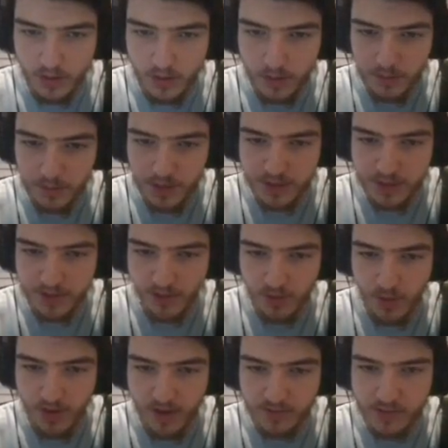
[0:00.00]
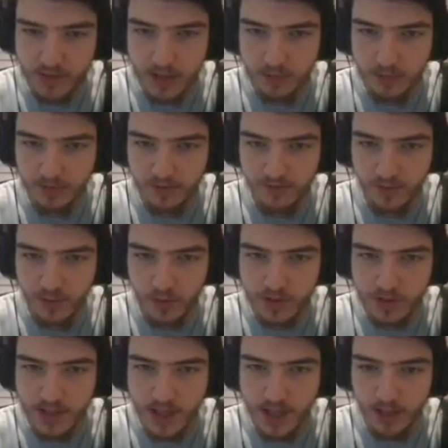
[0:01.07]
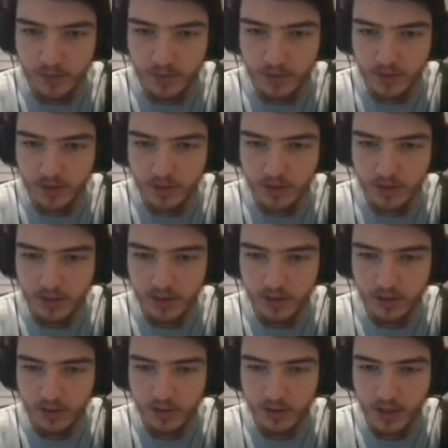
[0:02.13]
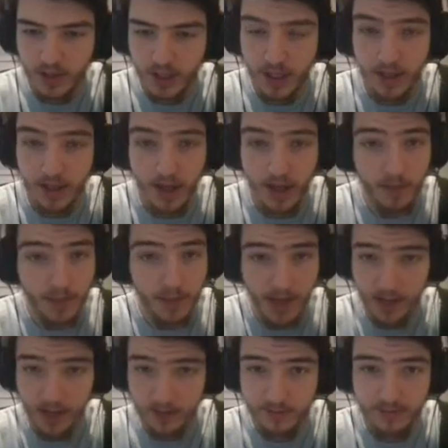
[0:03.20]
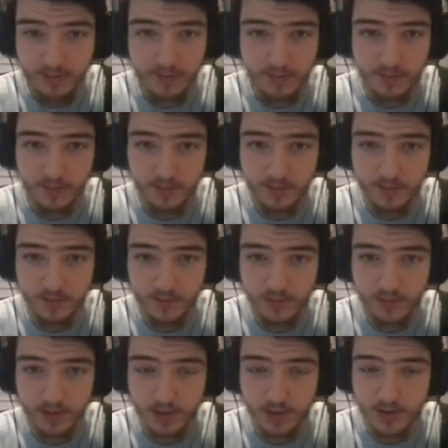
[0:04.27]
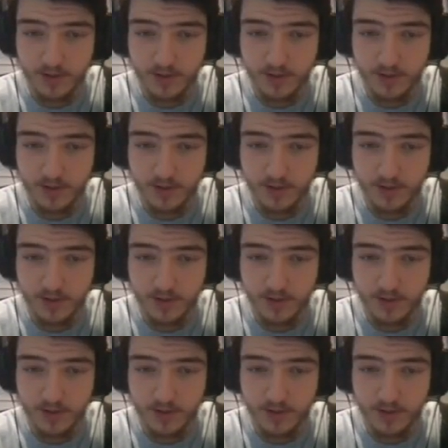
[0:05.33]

place my crafting table and furnace down, and not a bed, because